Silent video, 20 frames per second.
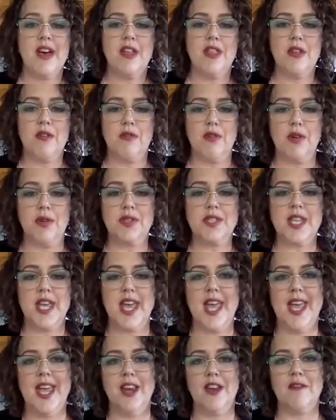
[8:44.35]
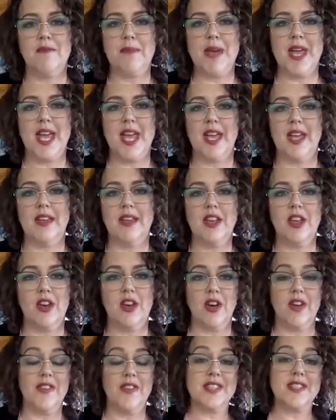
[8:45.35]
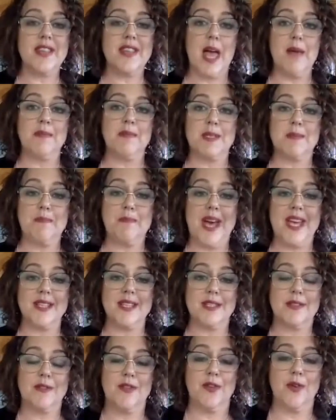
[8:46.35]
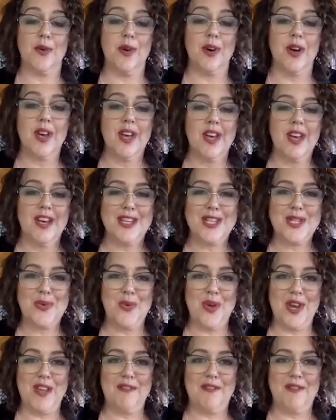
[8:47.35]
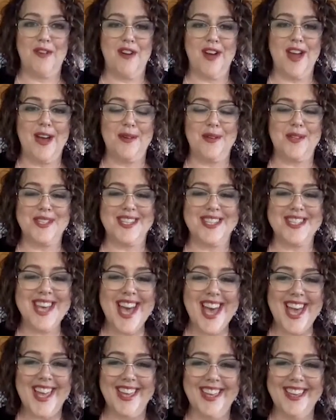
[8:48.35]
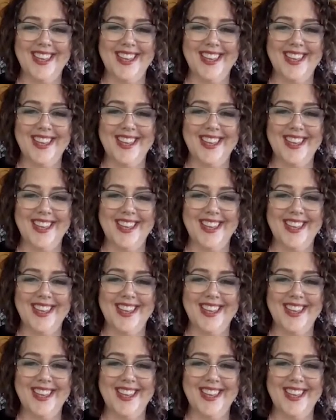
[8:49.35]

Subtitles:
the routine of being, you know, in the same space for 24 hours a day.